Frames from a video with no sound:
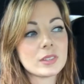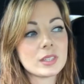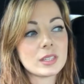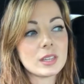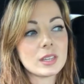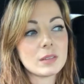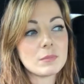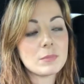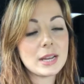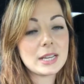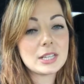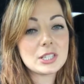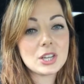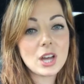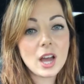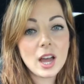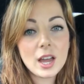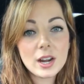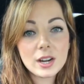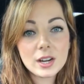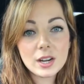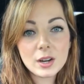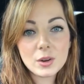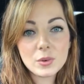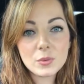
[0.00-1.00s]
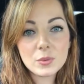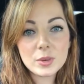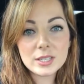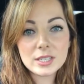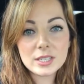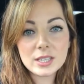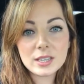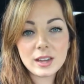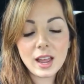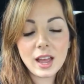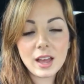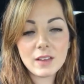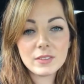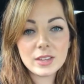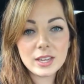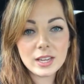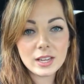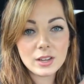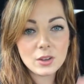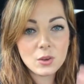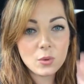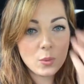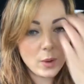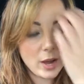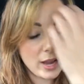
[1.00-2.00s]
my daughter wasn't
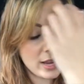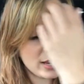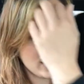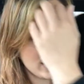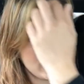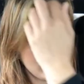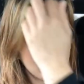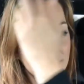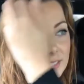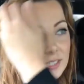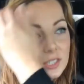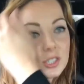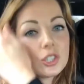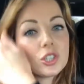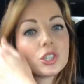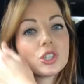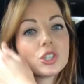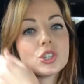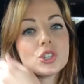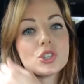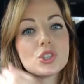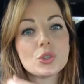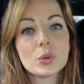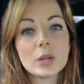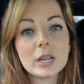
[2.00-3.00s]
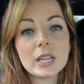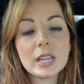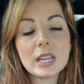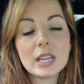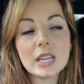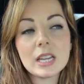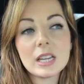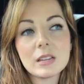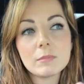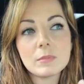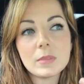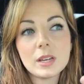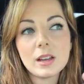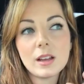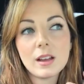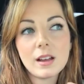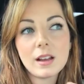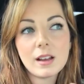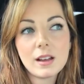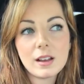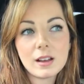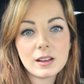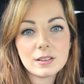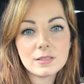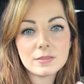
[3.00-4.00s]
having quite as extreme
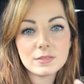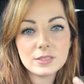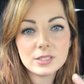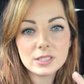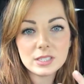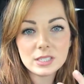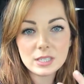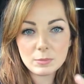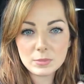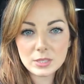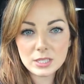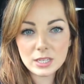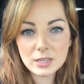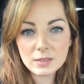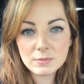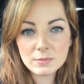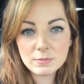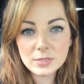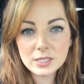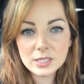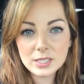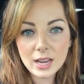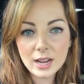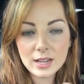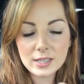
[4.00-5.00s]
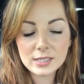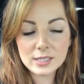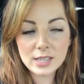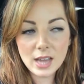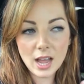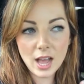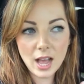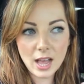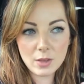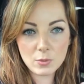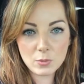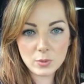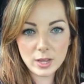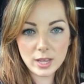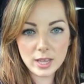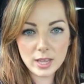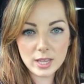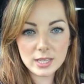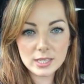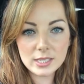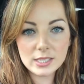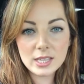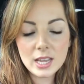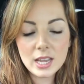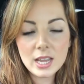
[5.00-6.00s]
of symptoms as I
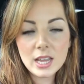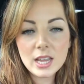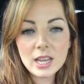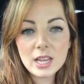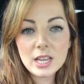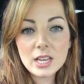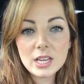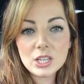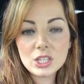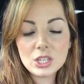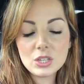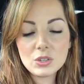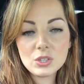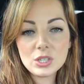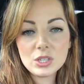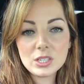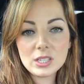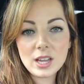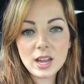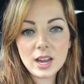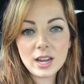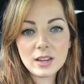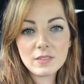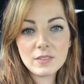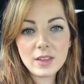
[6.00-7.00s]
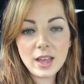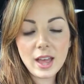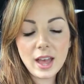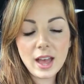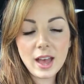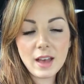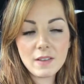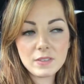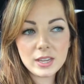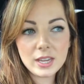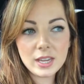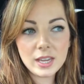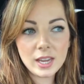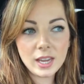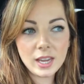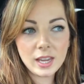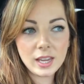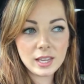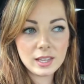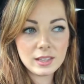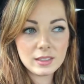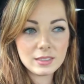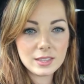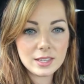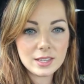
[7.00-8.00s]
was. She was just kind of
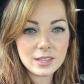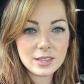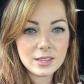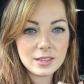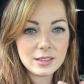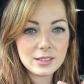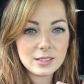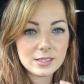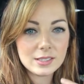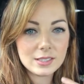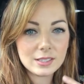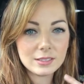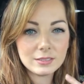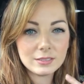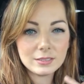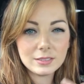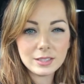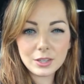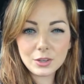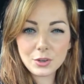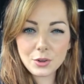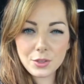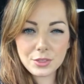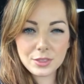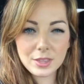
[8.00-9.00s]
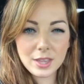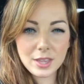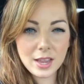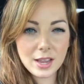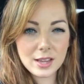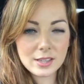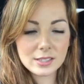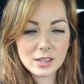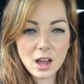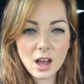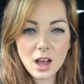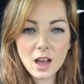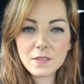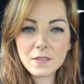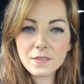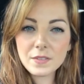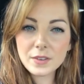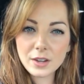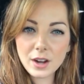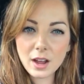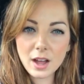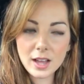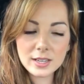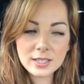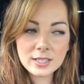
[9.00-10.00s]
having these little things off
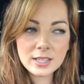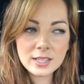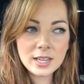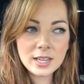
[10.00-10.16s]
and on.